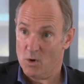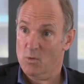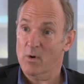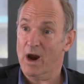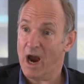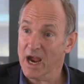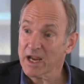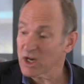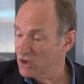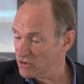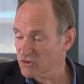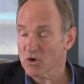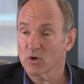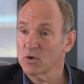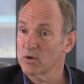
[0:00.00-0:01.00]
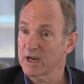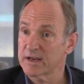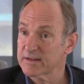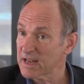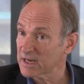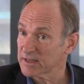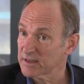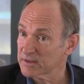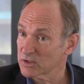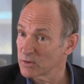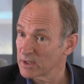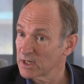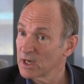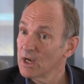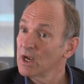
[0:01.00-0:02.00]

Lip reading: where I control who gets access to it.